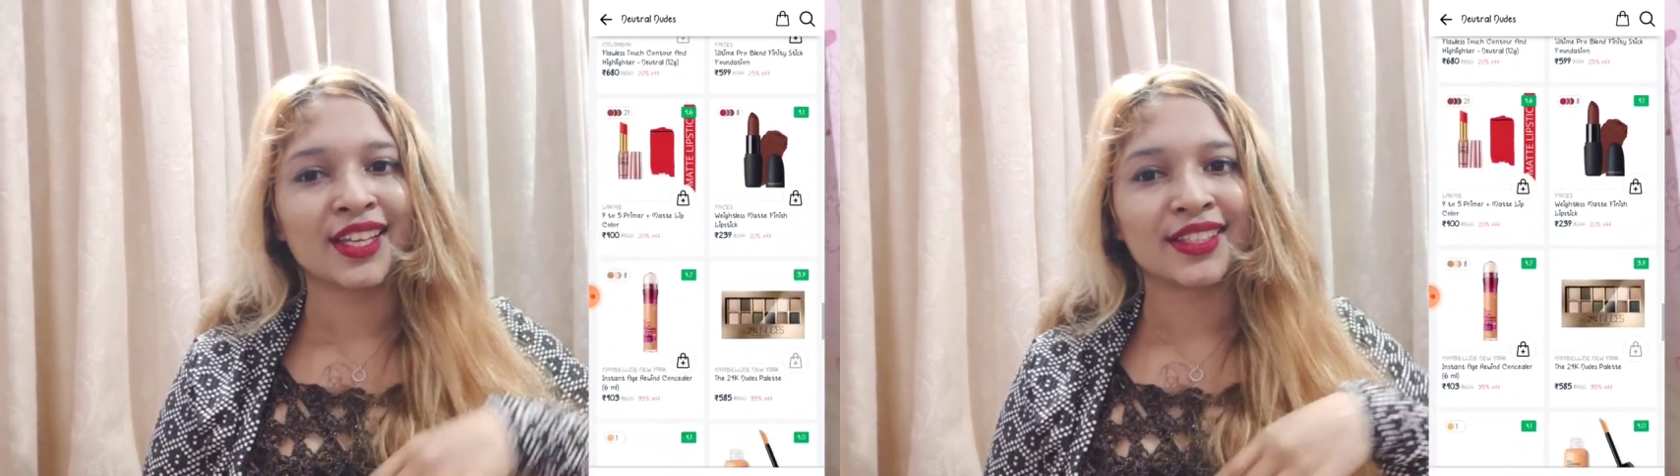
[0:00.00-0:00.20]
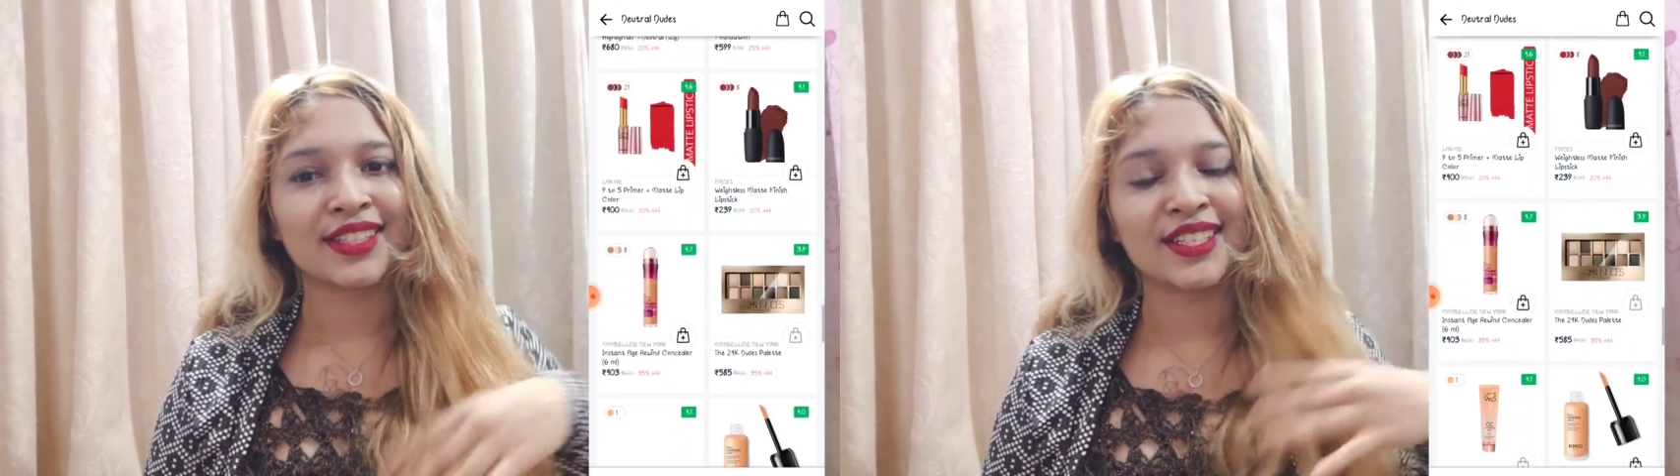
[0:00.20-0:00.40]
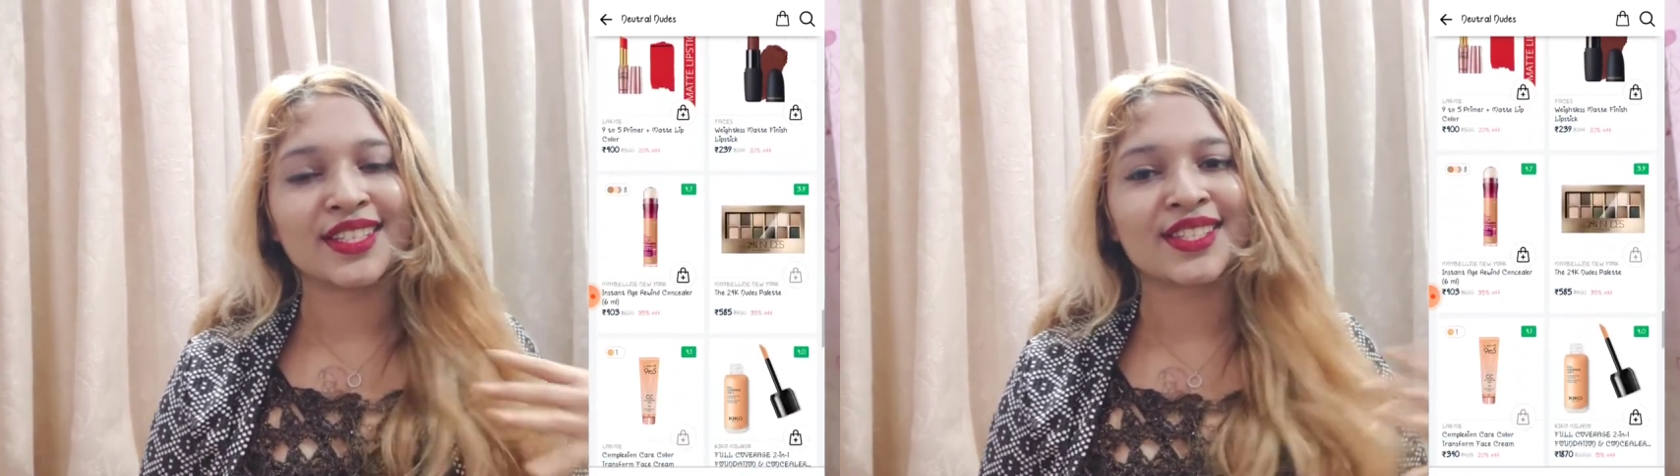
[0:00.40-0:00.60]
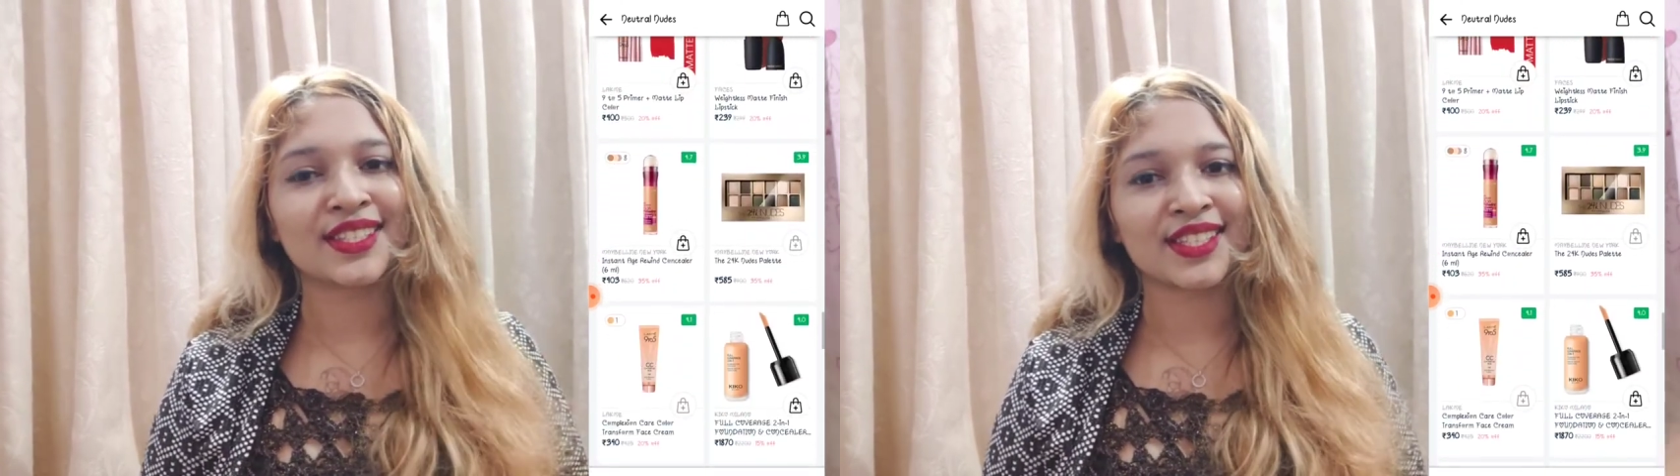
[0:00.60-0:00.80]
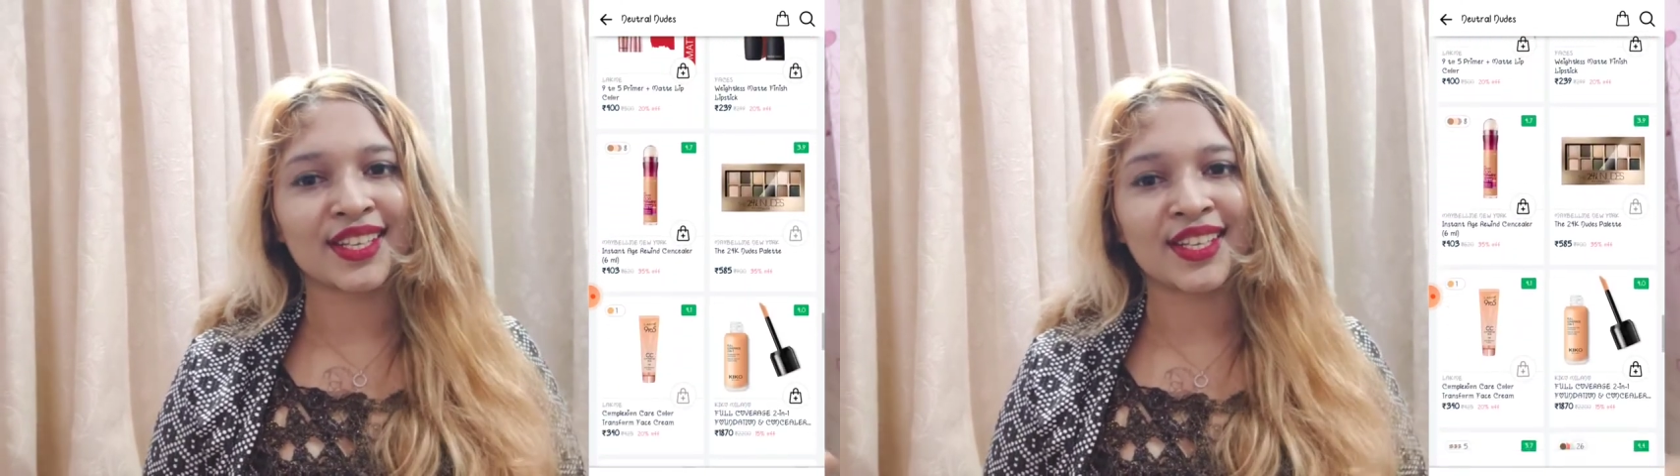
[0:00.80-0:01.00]
this
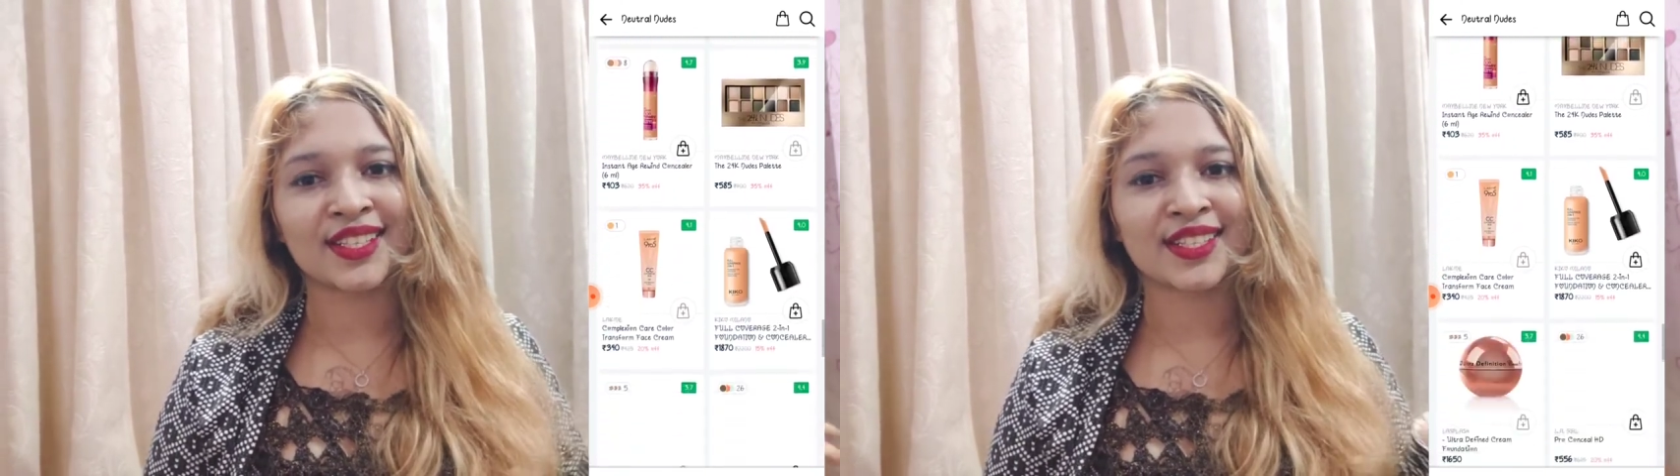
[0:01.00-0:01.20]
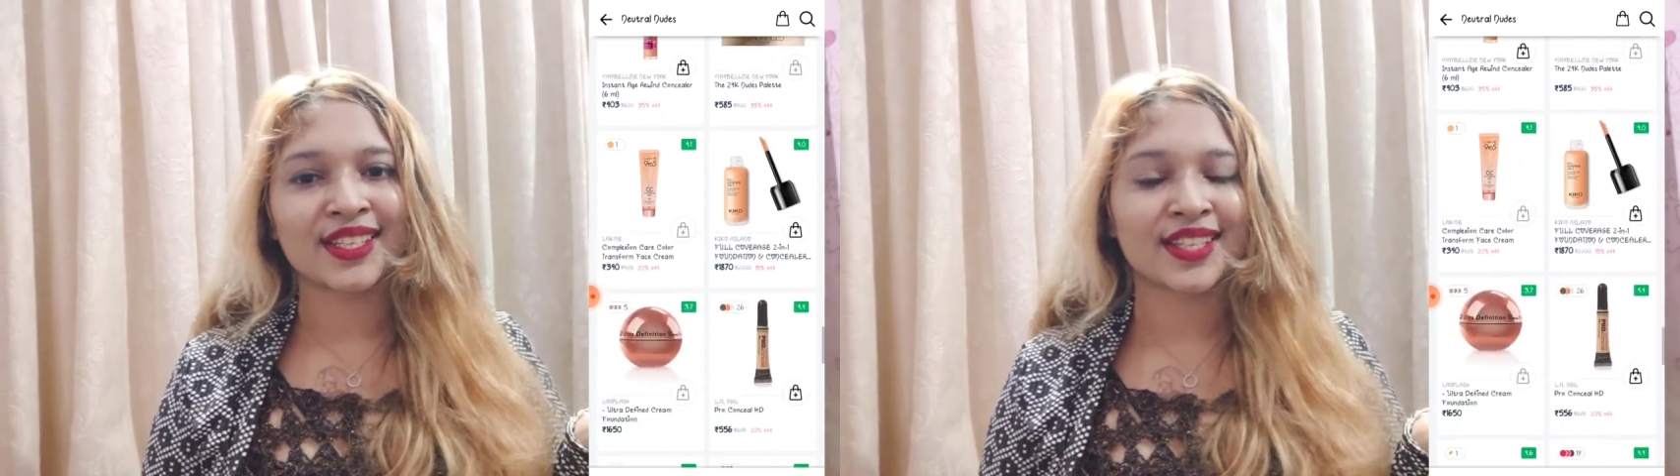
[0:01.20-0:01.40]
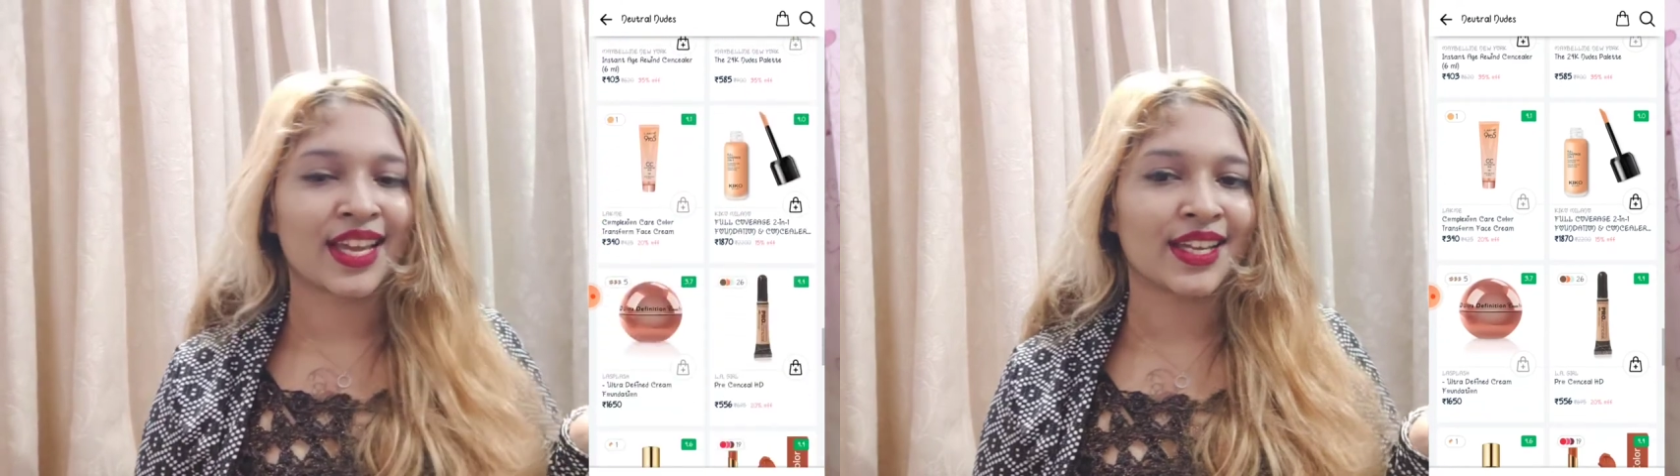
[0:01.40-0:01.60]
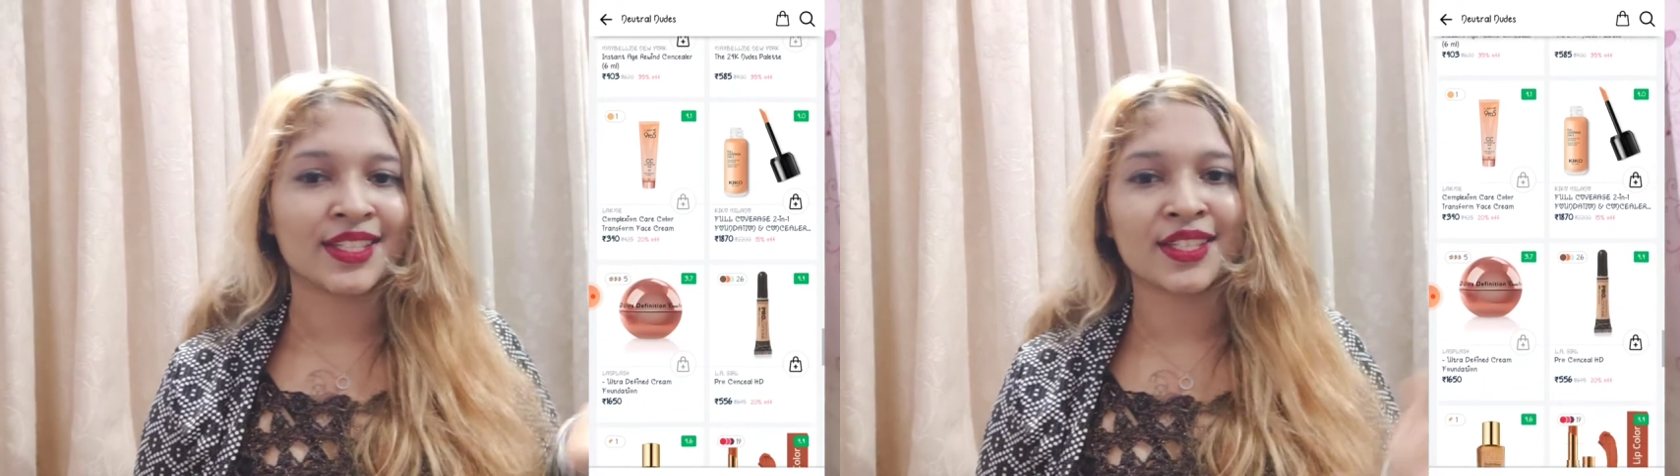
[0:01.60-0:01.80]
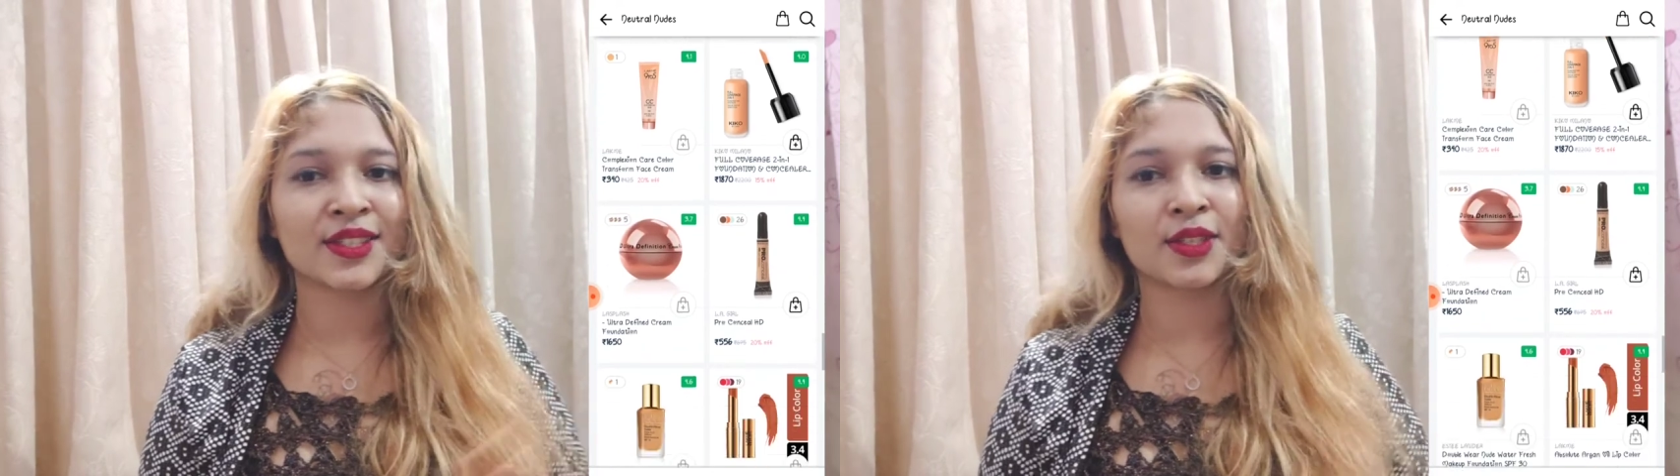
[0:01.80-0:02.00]
is the site